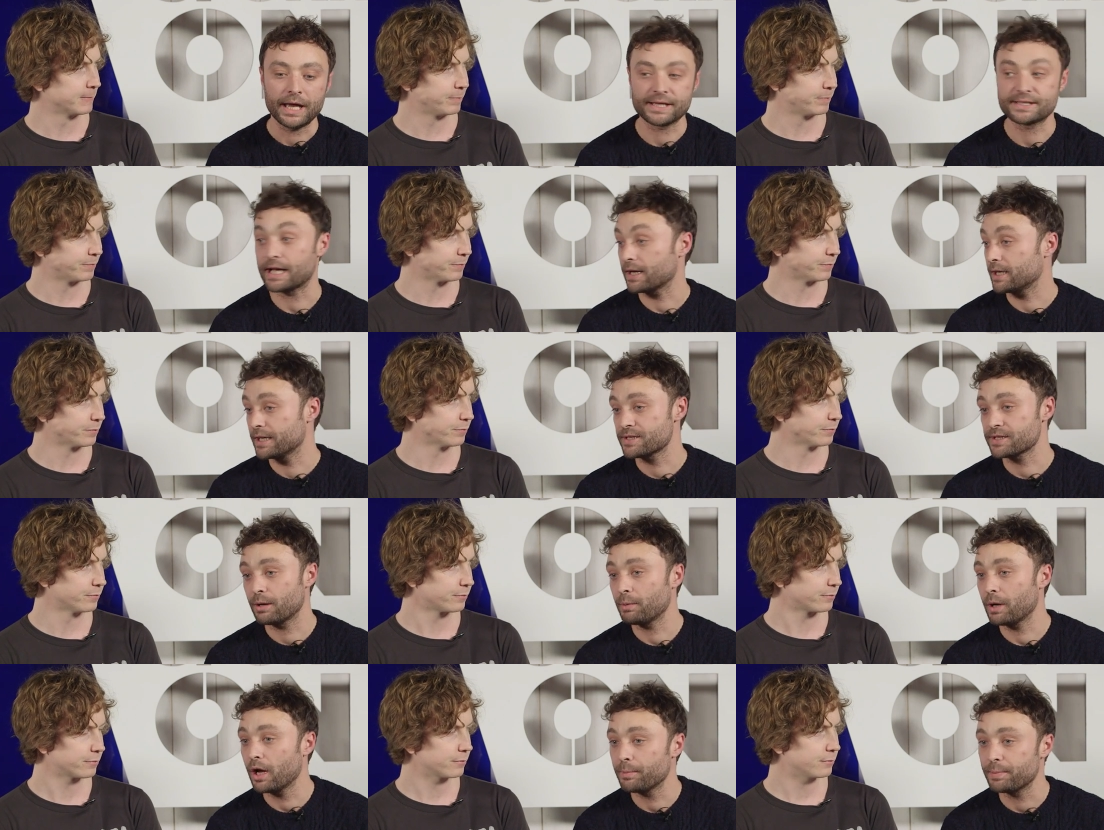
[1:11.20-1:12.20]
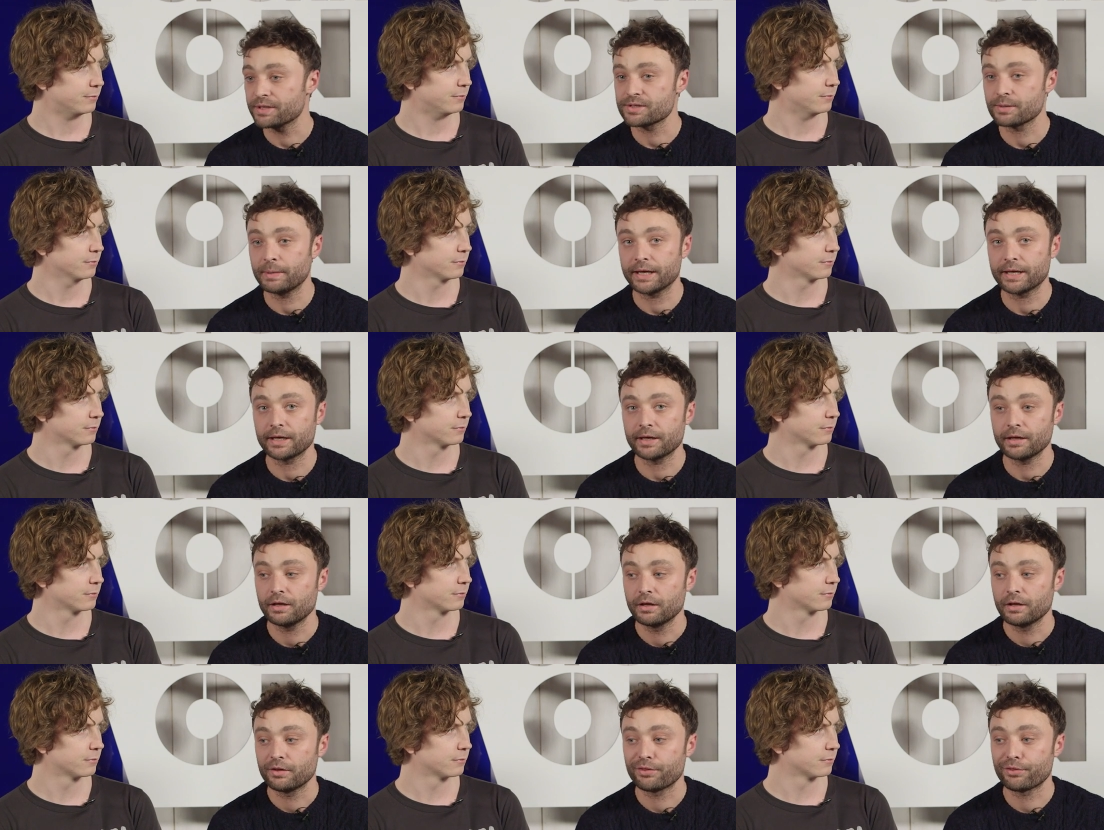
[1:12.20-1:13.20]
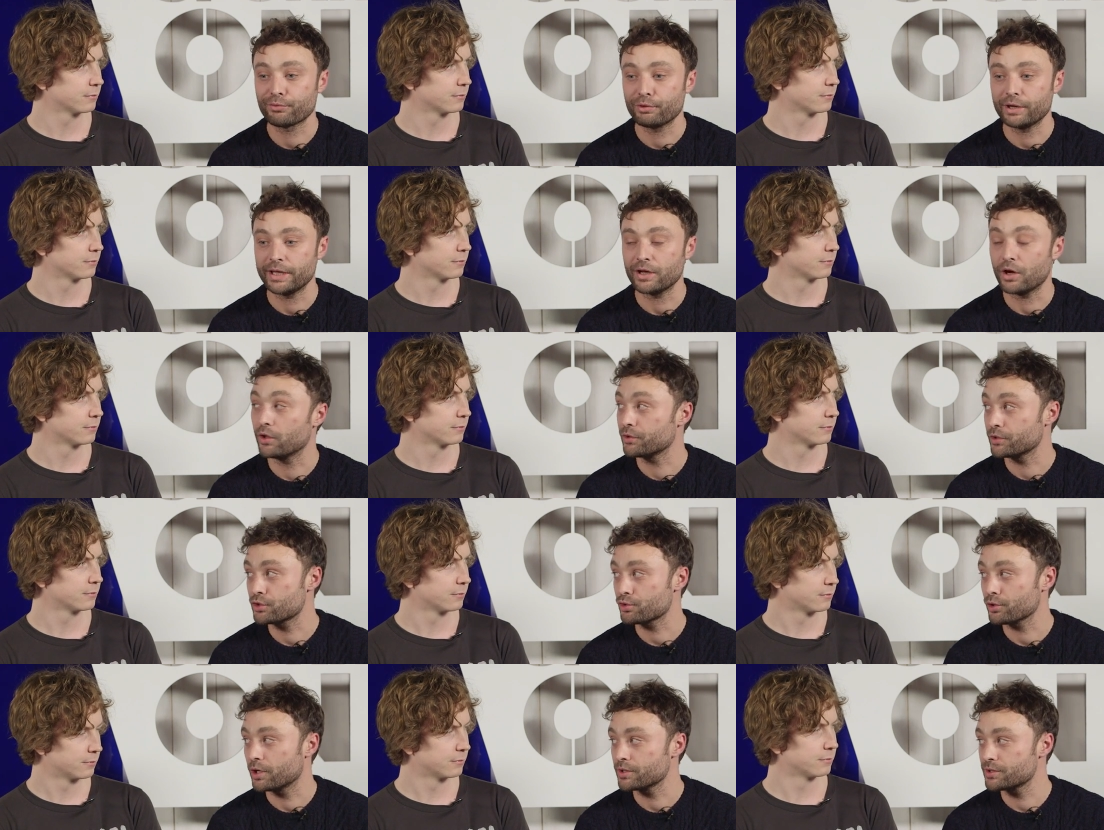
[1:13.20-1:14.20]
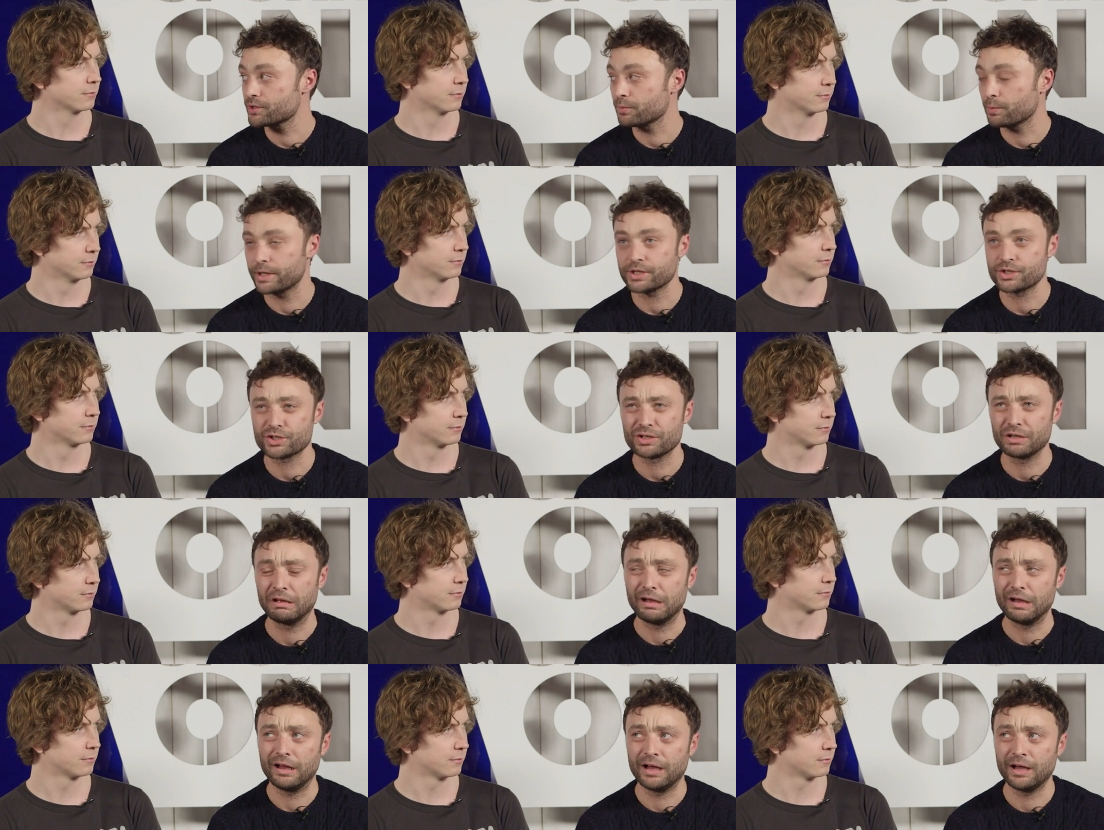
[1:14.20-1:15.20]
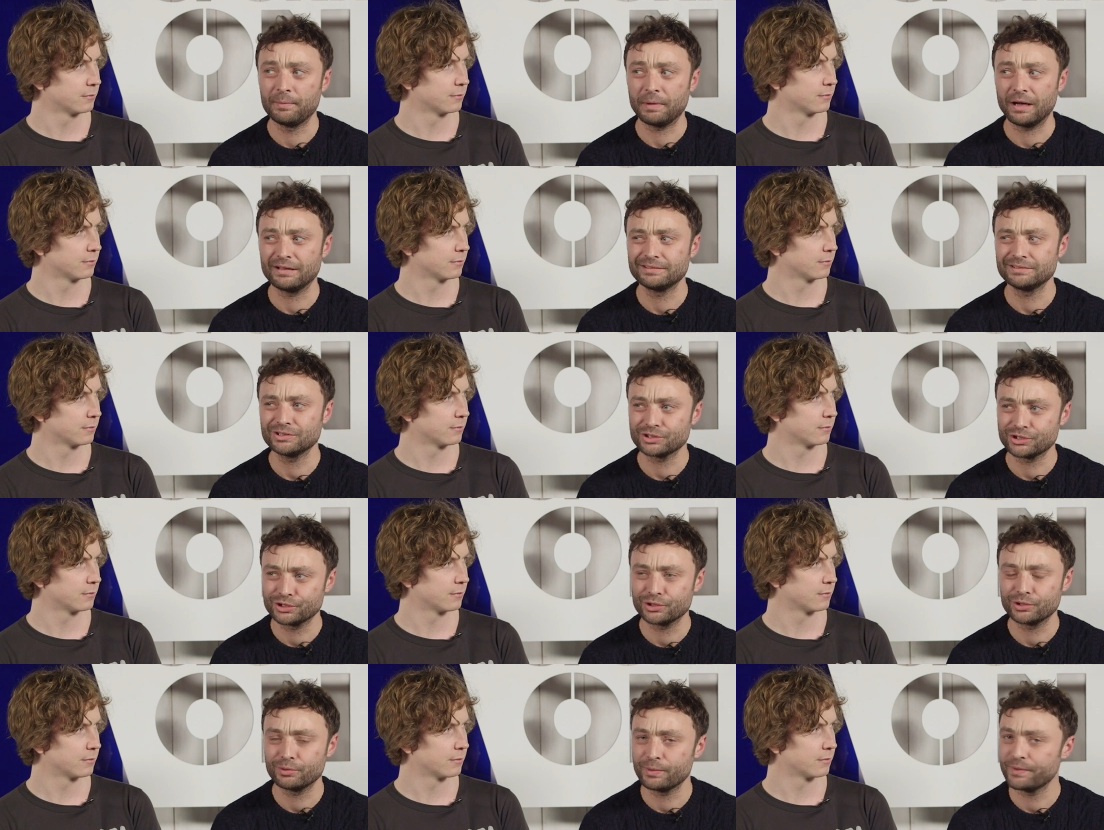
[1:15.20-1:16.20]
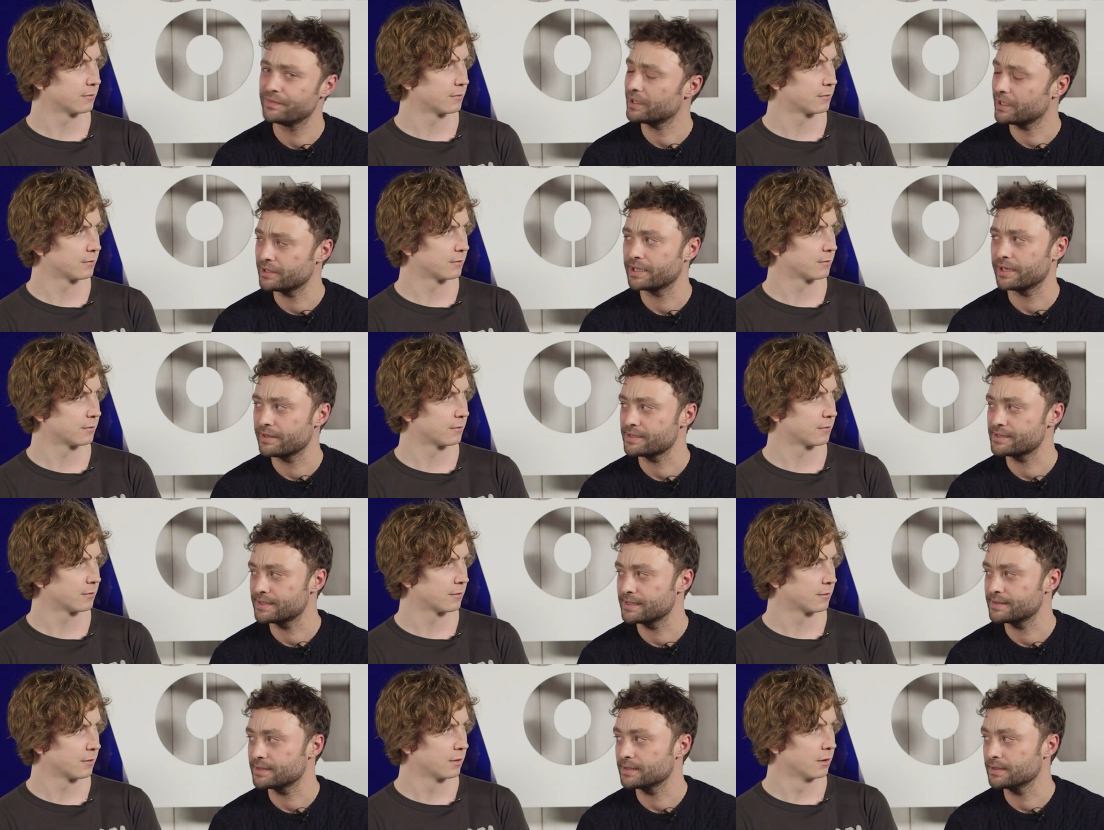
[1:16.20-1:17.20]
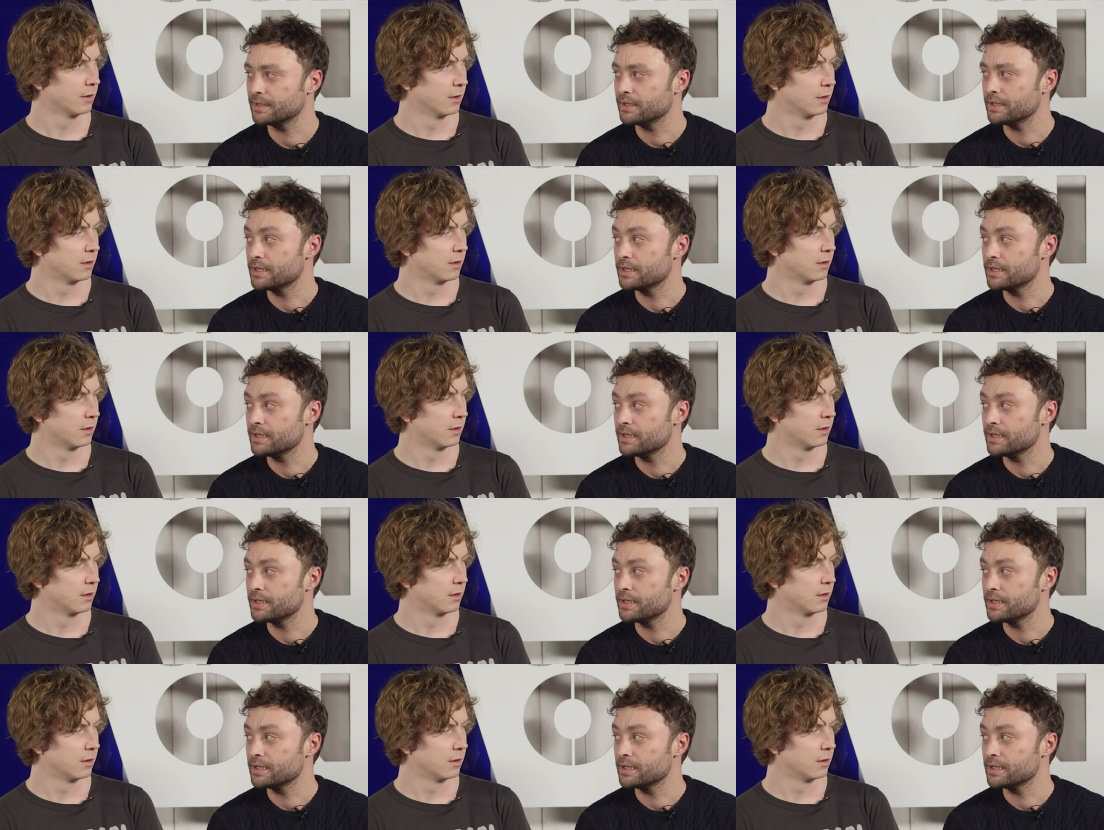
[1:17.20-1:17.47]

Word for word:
Speaker 1: exactly. So we're hoping to make it three on the trots, mm -hmm. which um, I'm not sure we've done yet this season.